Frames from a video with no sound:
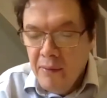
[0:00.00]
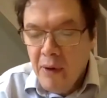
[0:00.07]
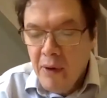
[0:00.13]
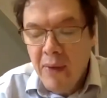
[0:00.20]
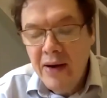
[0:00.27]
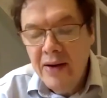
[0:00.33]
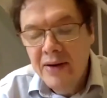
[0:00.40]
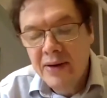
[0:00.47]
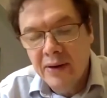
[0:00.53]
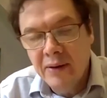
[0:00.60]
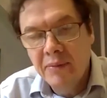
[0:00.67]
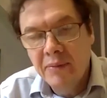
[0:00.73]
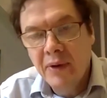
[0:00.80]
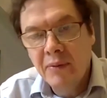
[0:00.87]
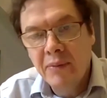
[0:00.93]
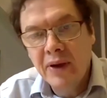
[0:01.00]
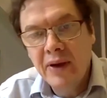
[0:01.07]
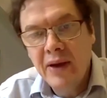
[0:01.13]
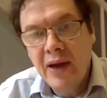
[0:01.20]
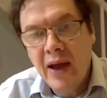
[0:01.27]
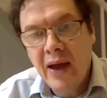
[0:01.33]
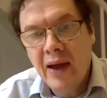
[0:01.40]
momentum, but
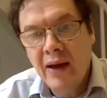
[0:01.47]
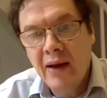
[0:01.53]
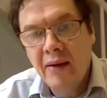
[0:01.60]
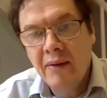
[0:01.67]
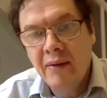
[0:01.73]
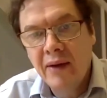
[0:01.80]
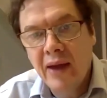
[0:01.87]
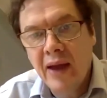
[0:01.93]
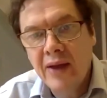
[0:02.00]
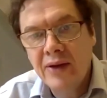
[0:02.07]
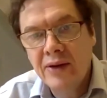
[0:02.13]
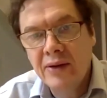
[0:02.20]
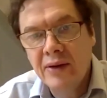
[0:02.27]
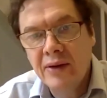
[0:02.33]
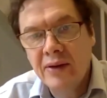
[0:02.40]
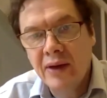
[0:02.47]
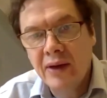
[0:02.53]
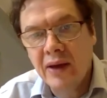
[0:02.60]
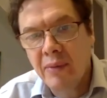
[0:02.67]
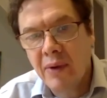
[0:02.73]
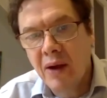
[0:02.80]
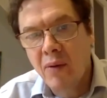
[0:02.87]
yet gets you to
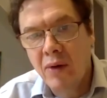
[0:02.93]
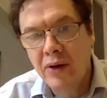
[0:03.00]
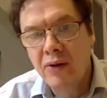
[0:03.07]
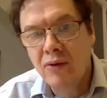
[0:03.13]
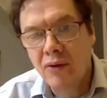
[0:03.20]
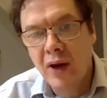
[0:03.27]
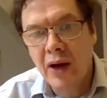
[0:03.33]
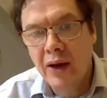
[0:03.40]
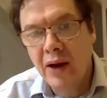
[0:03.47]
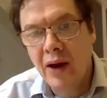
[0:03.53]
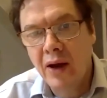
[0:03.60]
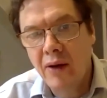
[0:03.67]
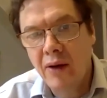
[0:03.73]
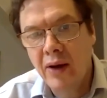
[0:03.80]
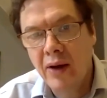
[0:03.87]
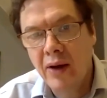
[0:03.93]
think about, what do you really know